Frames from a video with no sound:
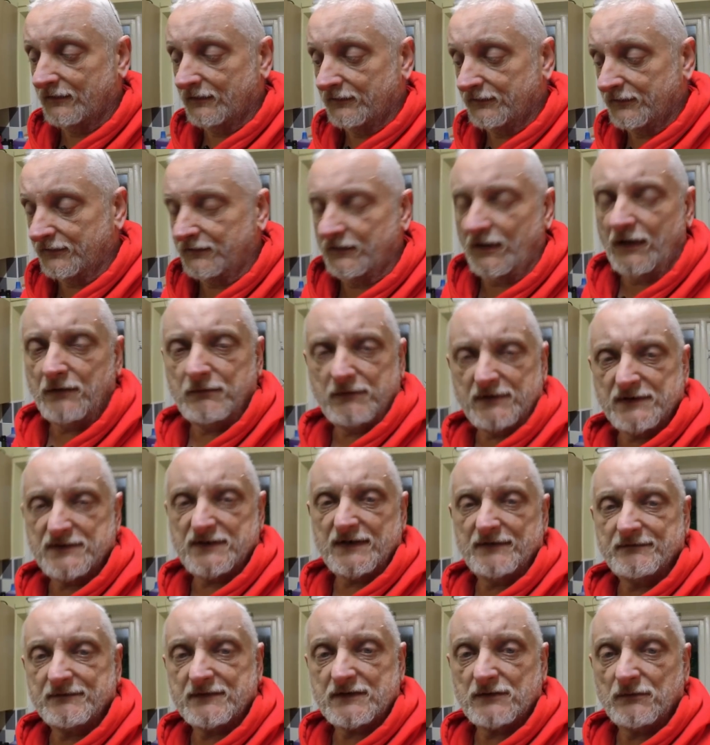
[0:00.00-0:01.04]
that nobody
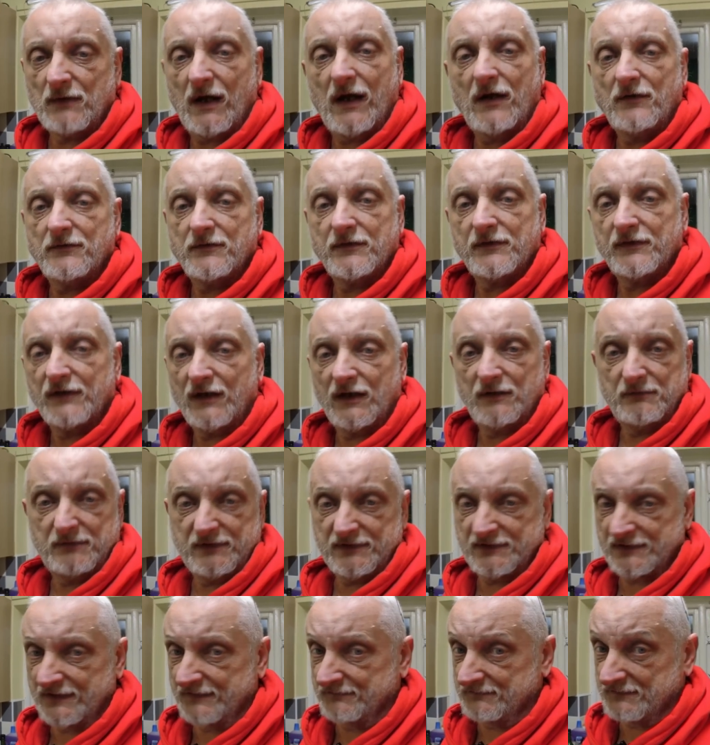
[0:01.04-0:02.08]
seems to own and nobody
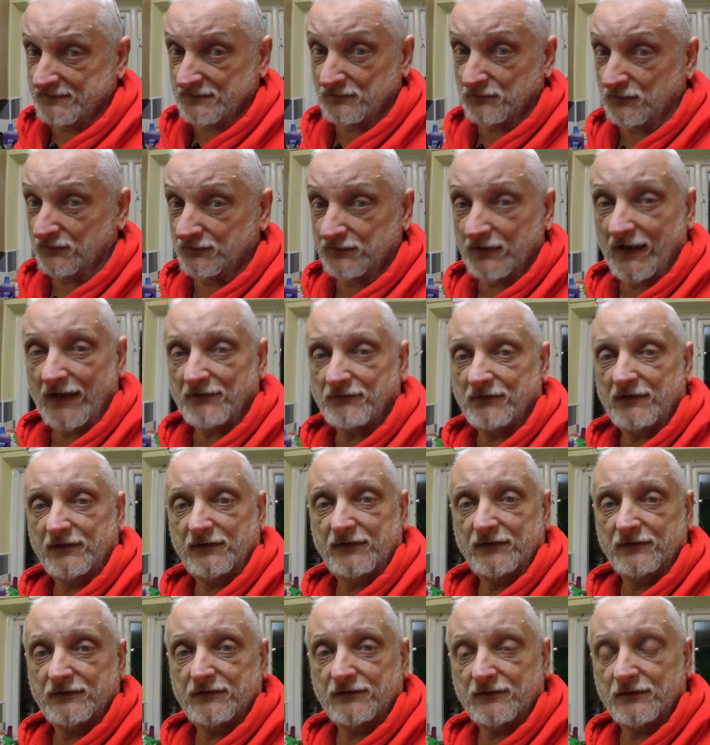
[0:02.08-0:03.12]
seems to want to have
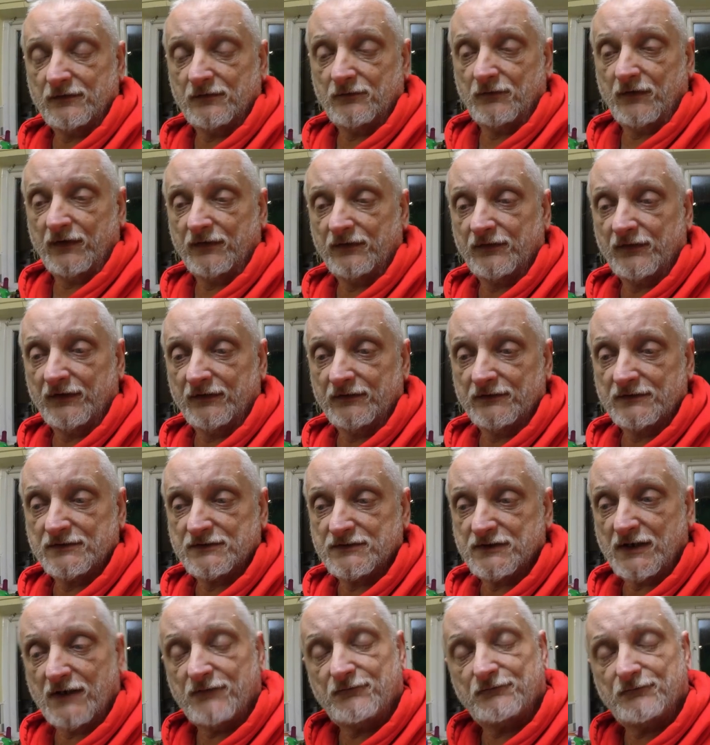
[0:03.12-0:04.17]
anything to do with, and
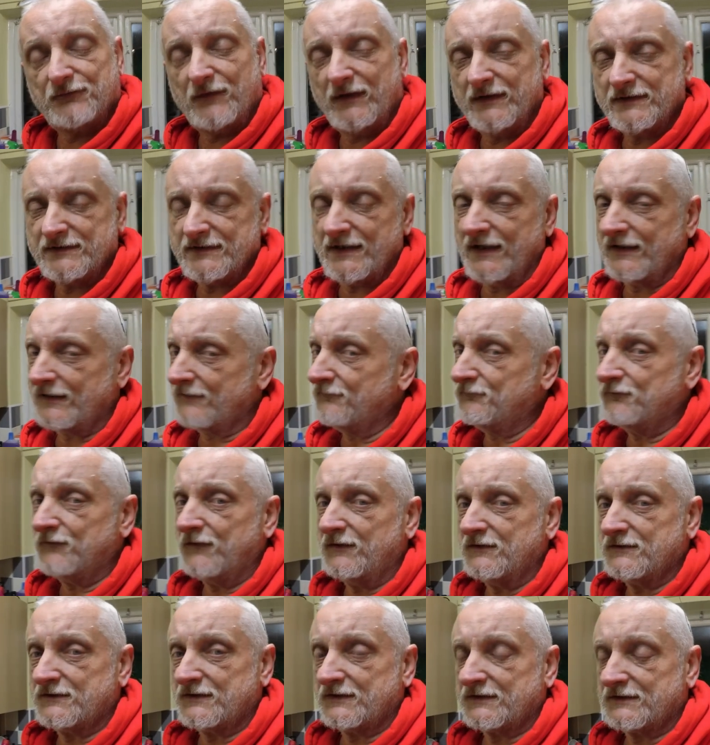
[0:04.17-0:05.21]
Jeff finds that
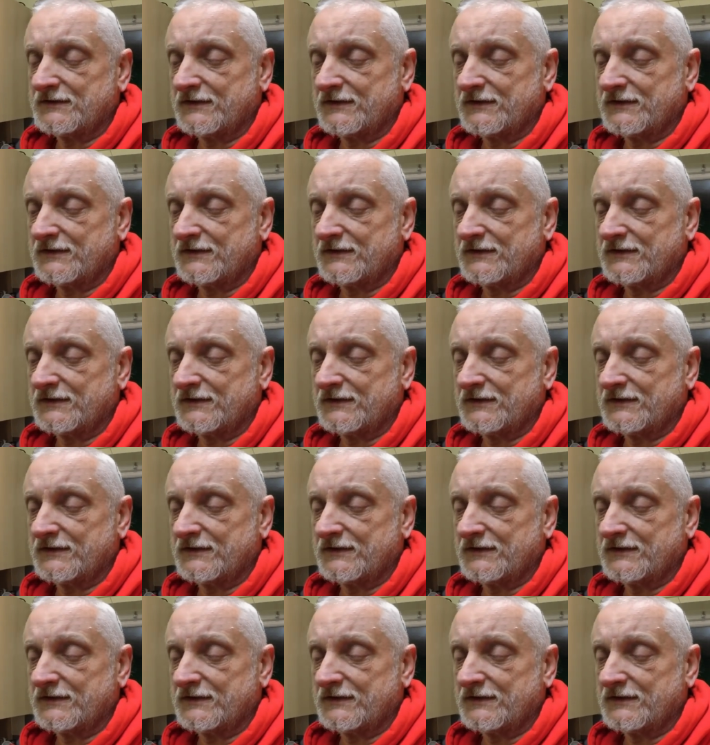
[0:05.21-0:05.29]
confusing.